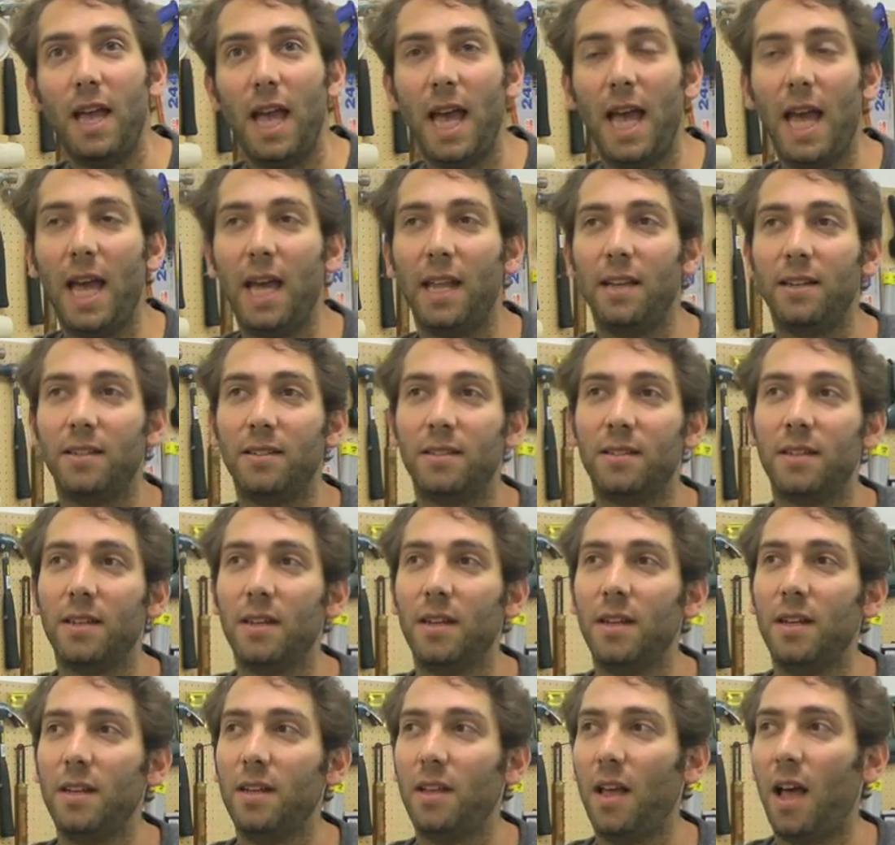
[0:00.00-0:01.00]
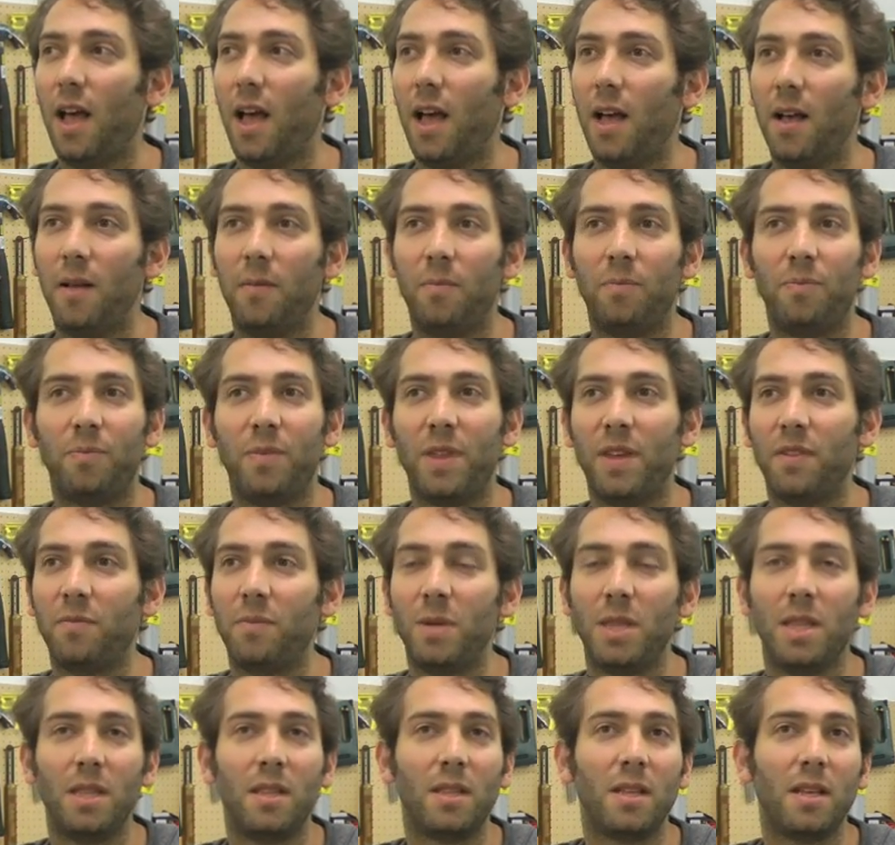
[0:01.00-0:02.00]
And there have
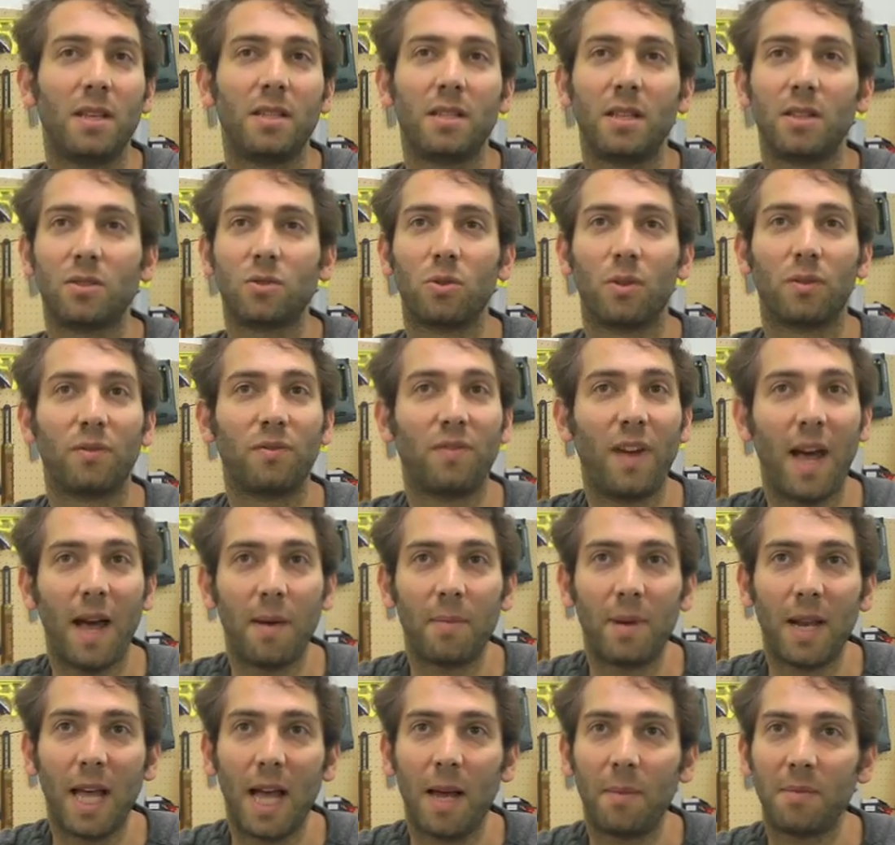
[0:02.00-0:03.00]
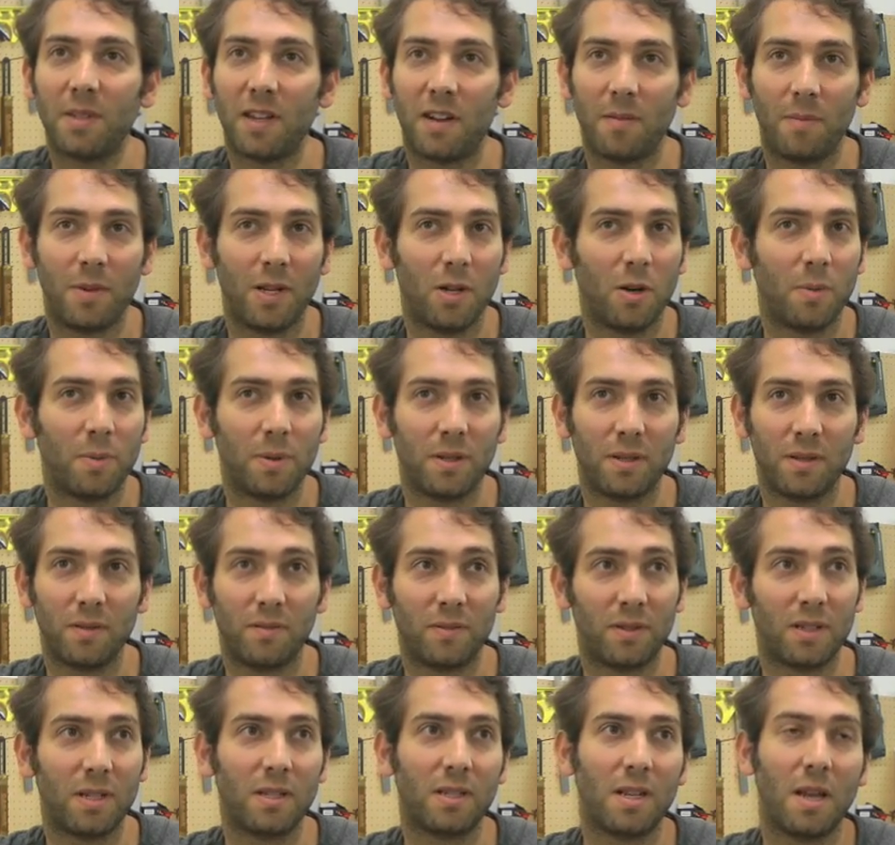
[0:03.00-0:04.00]
been these things called Fab Labs that have been open
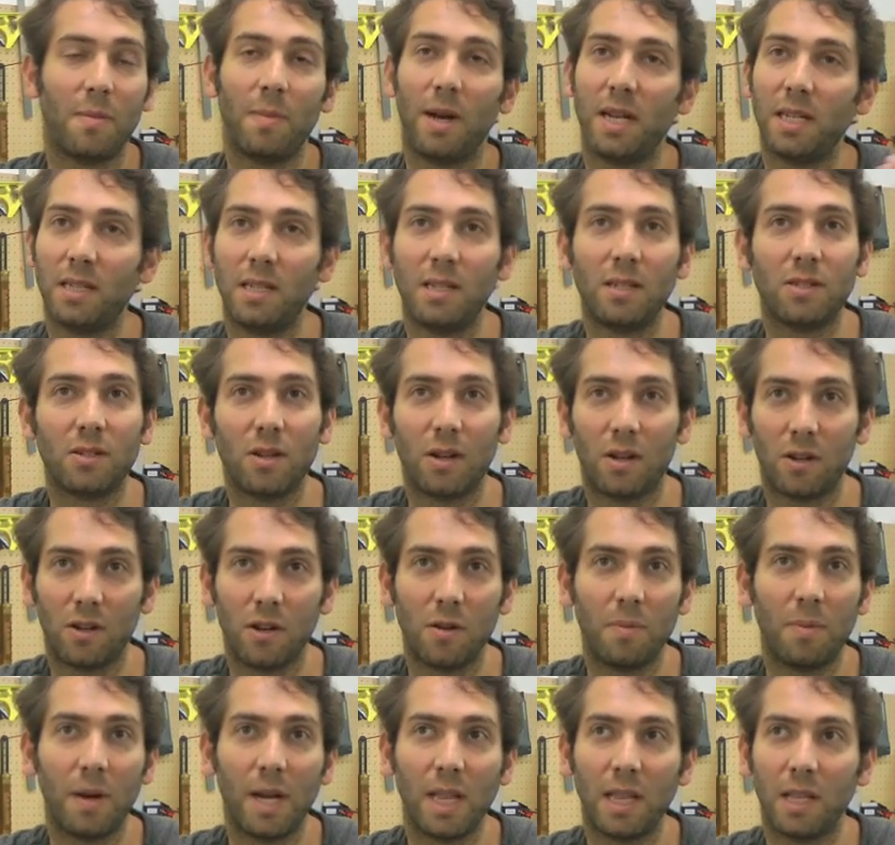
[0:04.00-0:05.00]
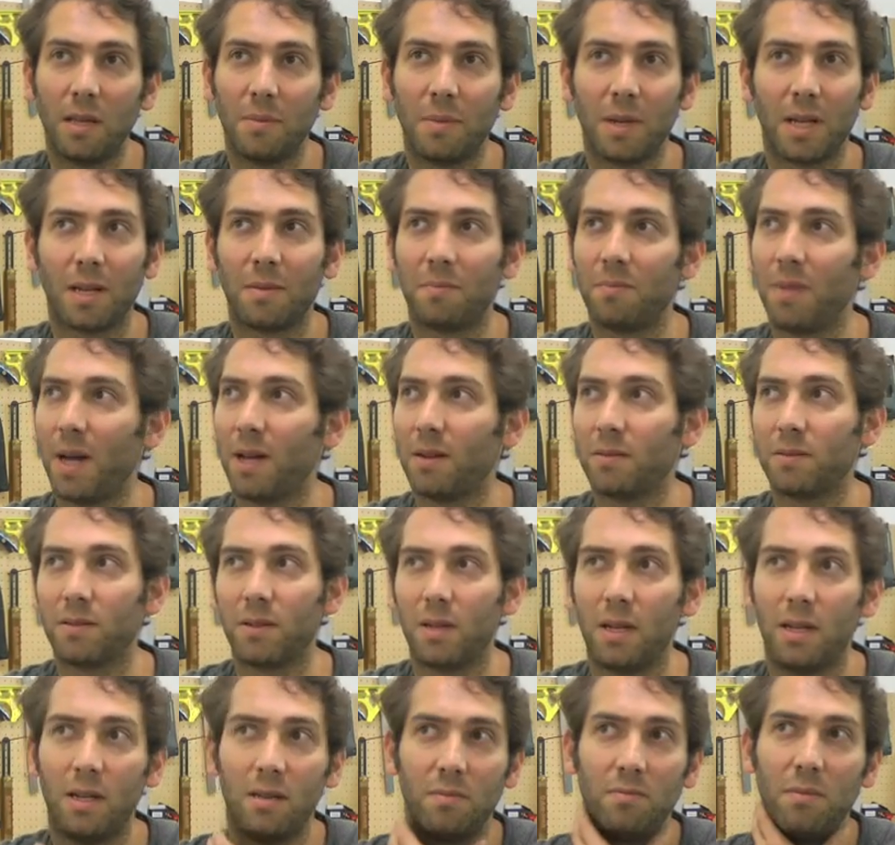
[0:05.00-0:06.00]
since MIT started opening them
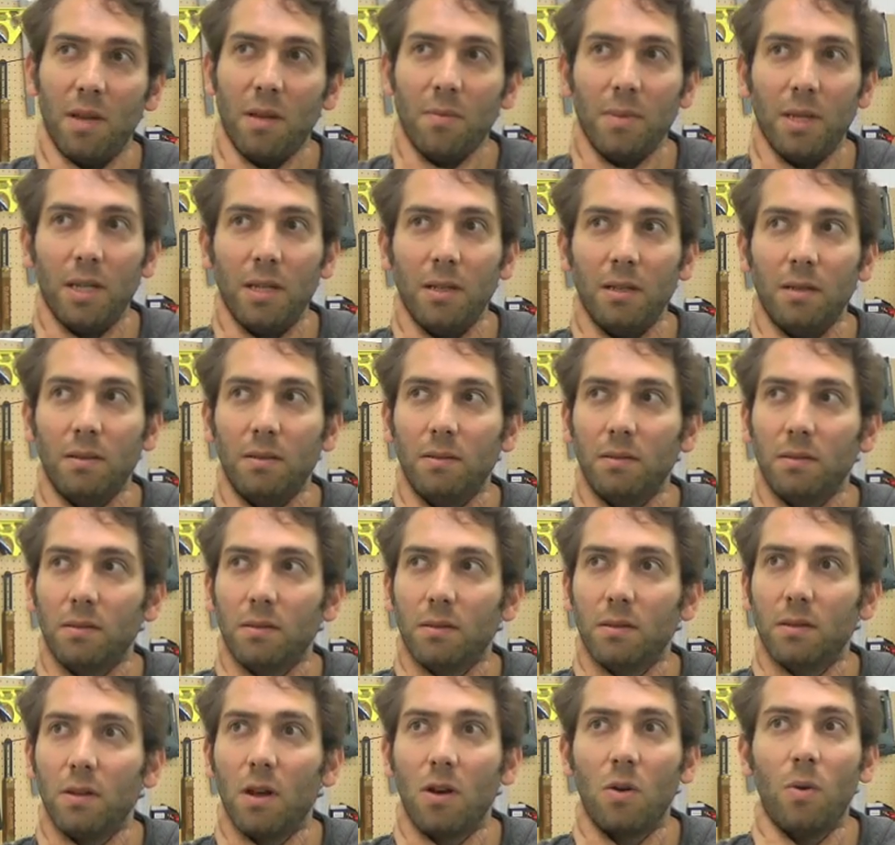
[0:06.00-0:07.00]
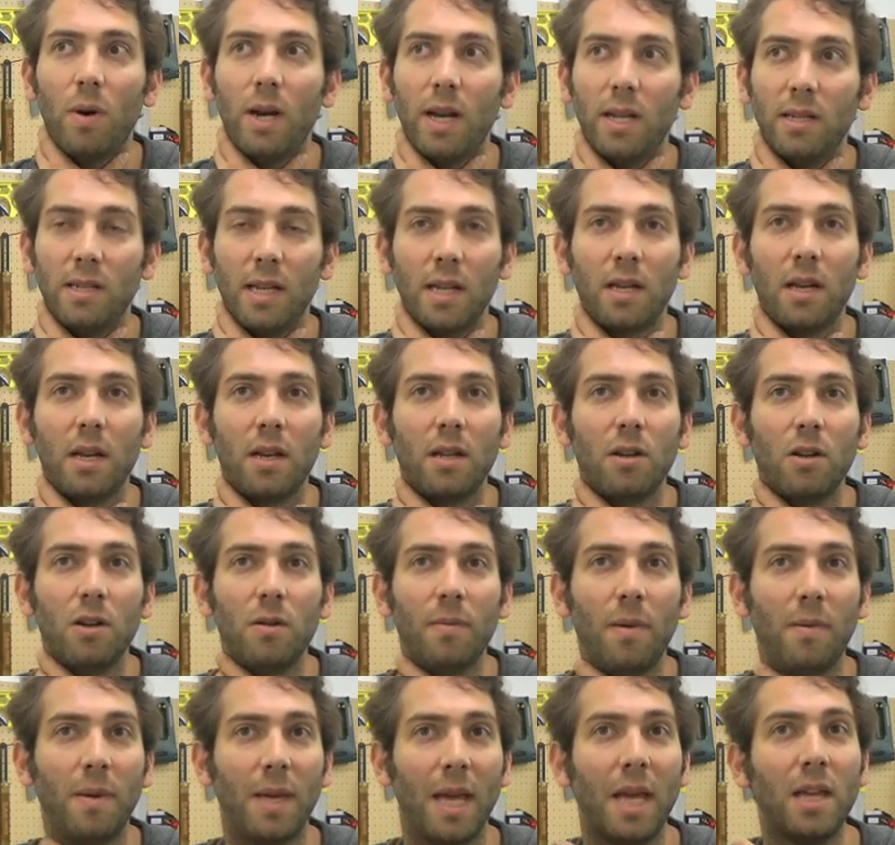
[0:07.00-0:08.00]
about maybe not quite a decade
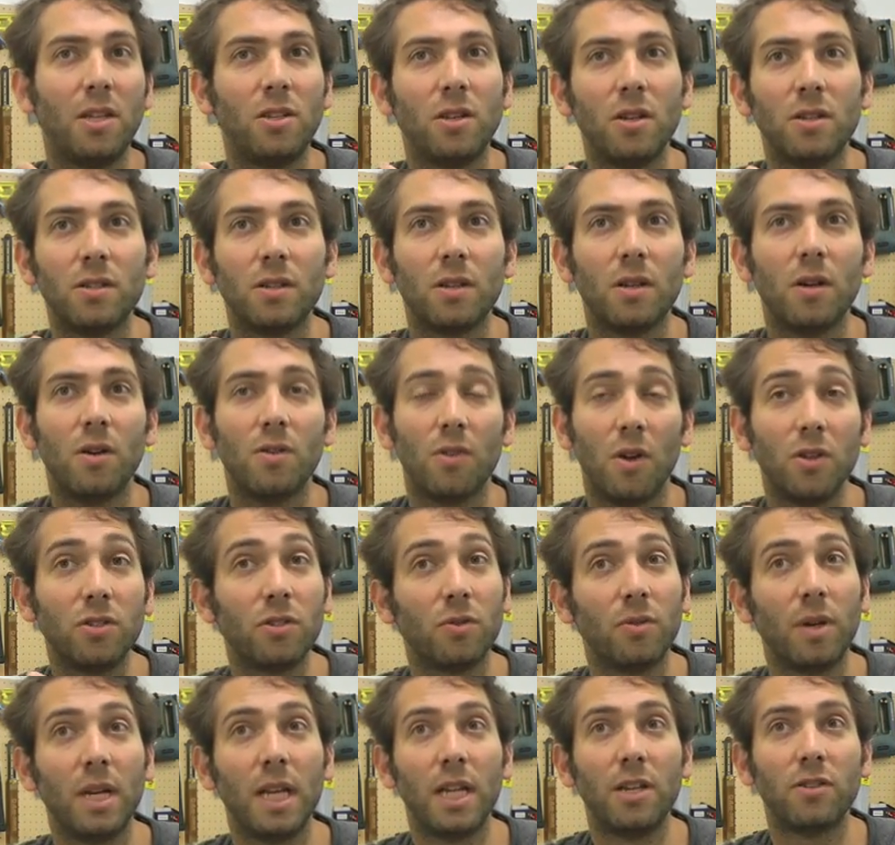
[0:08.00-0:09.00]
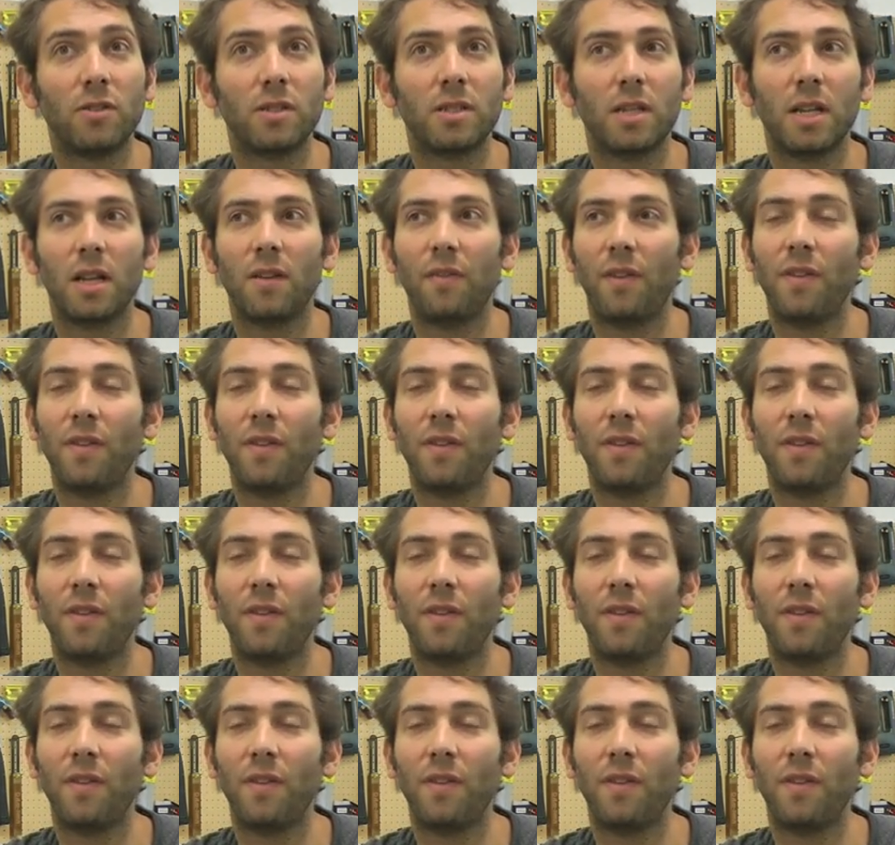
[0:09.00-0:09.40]
ago, maybe 8 years ago. Those are really interesting.